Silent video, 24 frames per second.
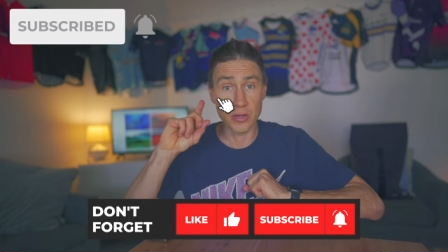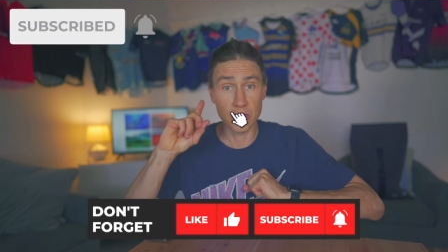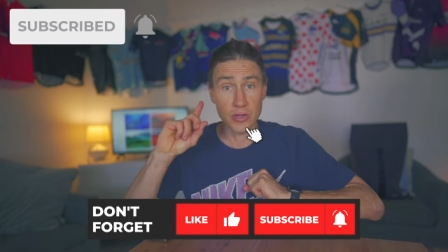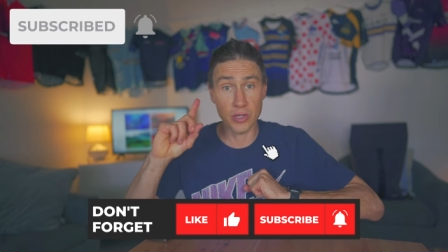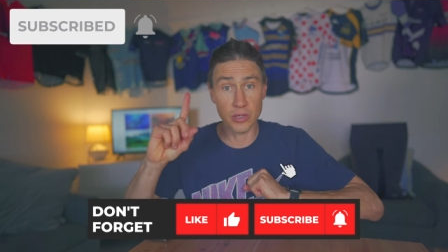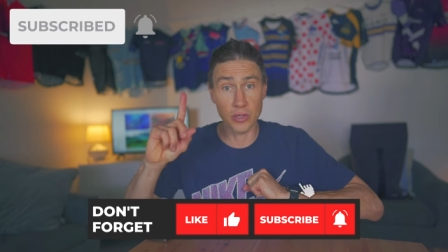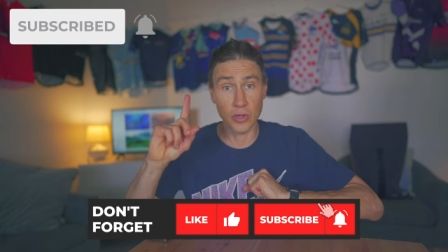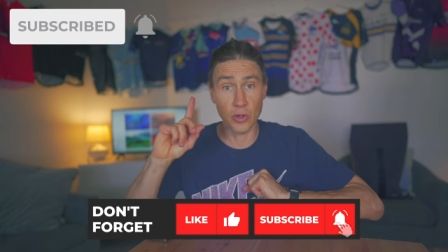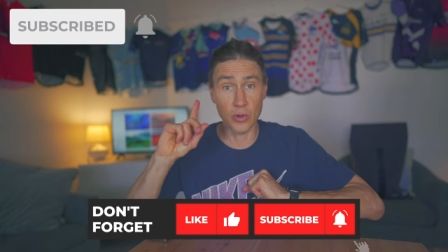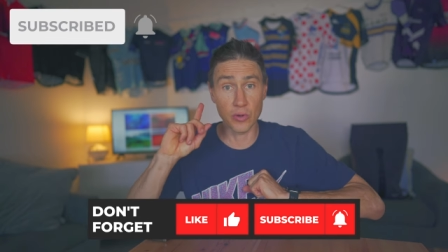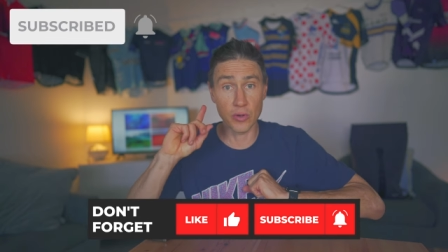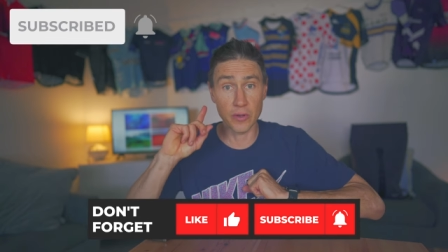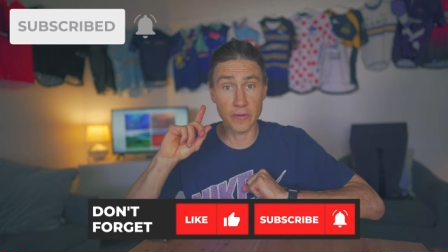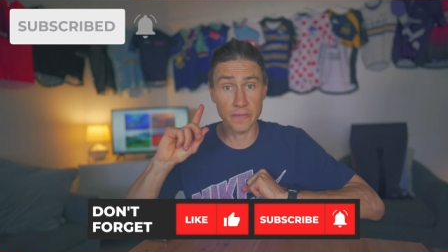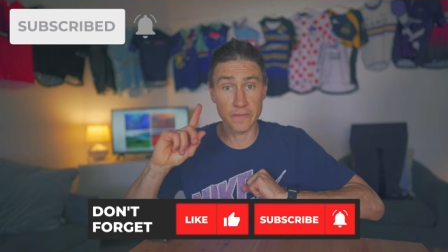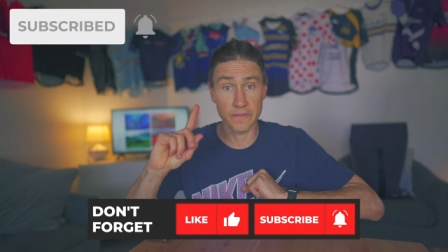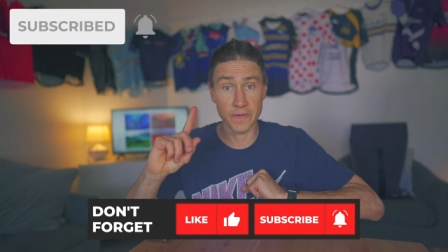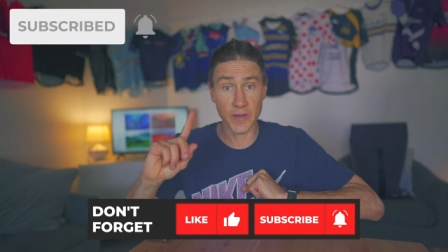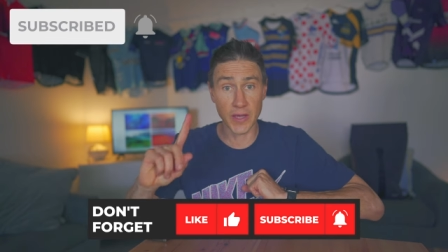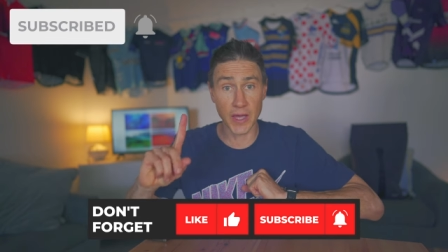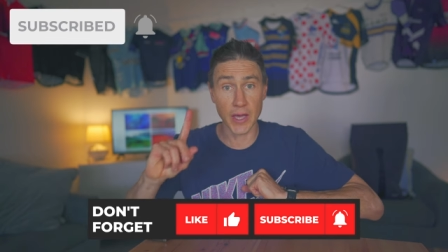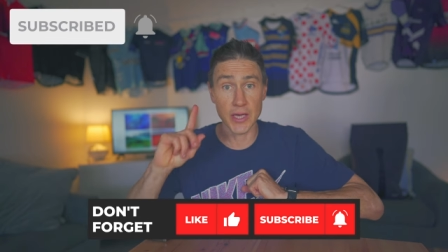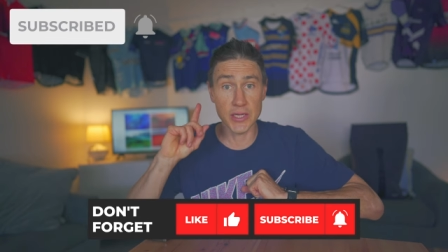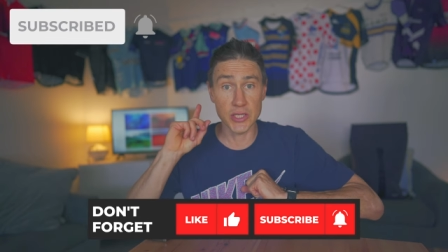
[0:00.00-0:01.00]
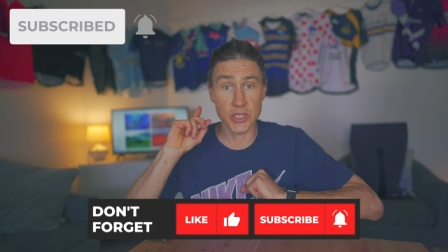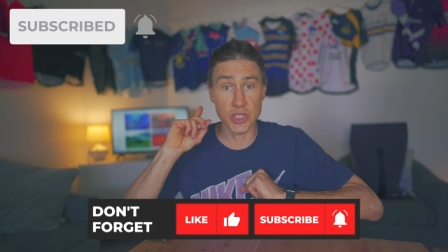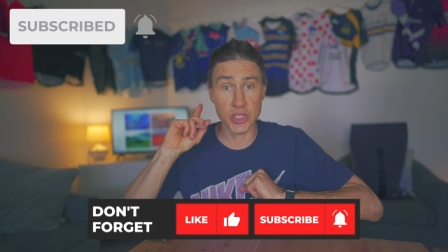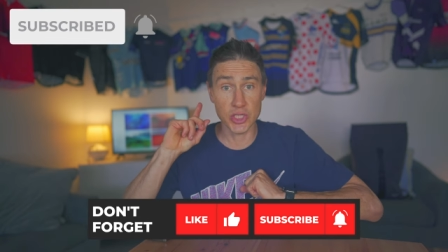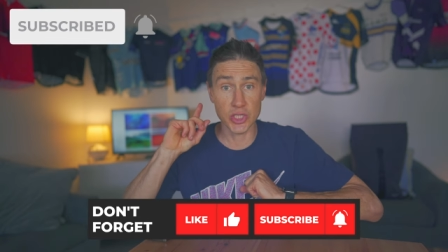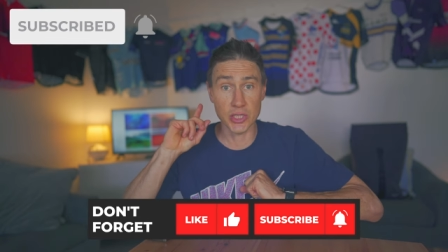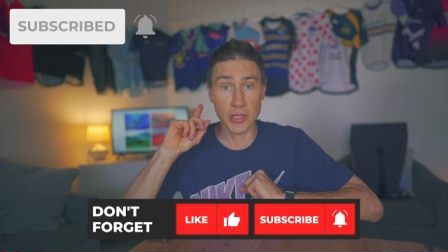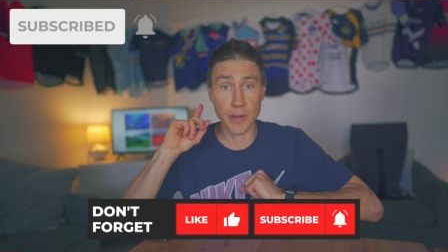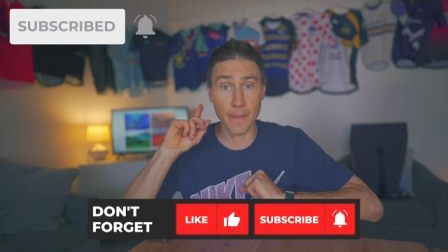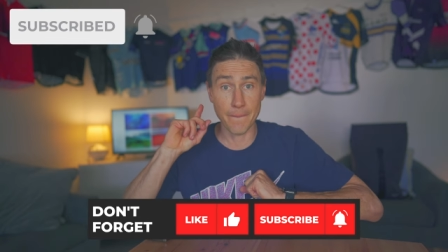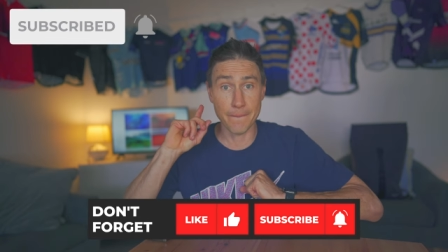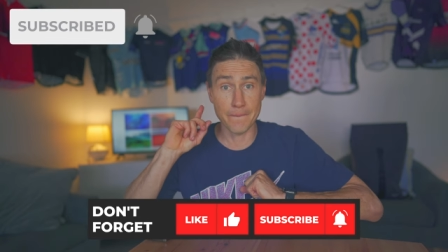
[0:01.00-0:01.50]
the
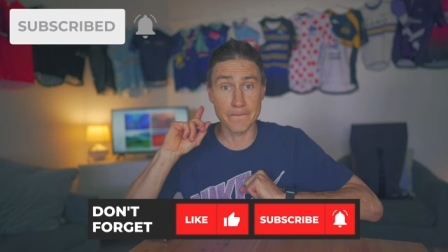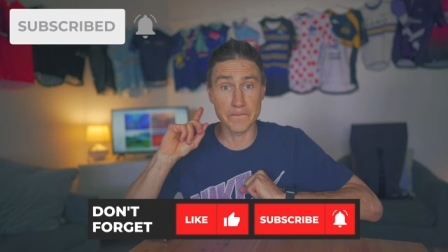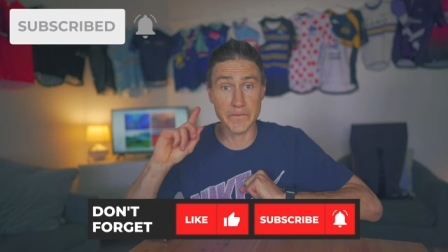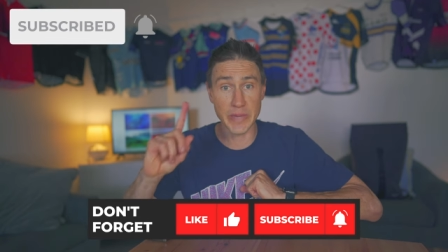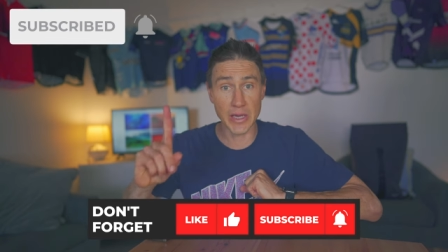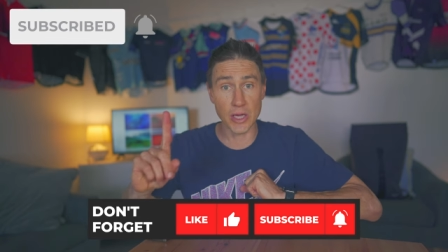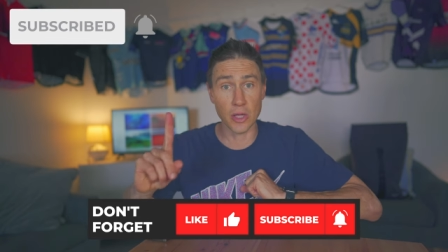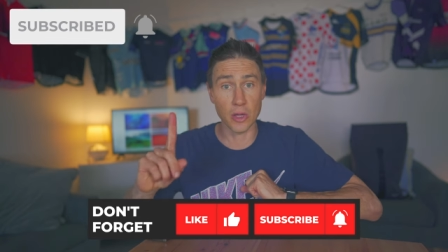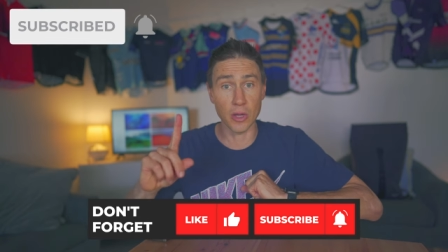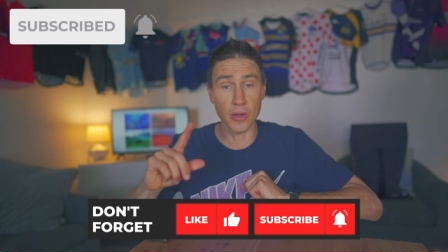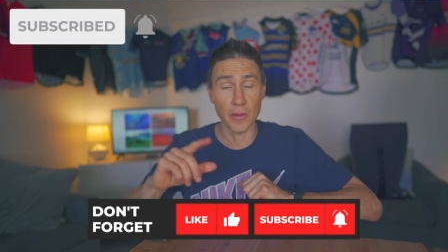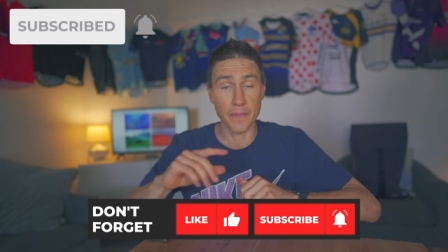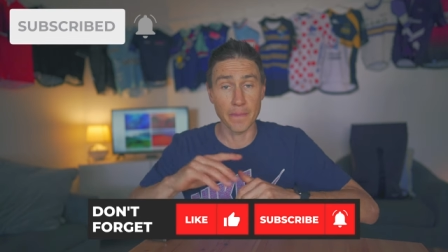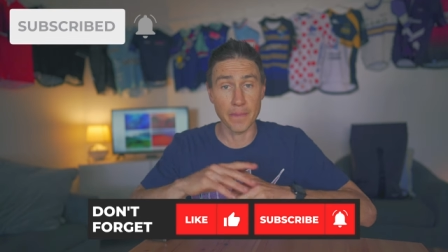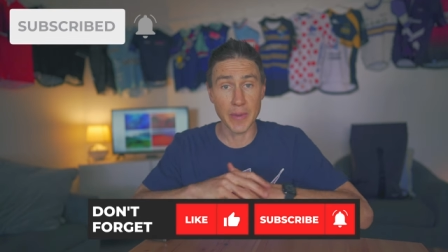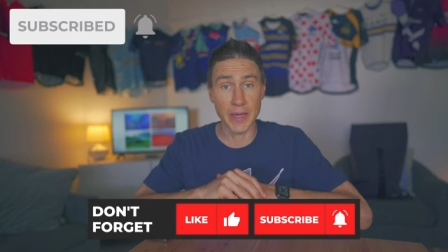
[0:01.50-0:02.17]
notification bell.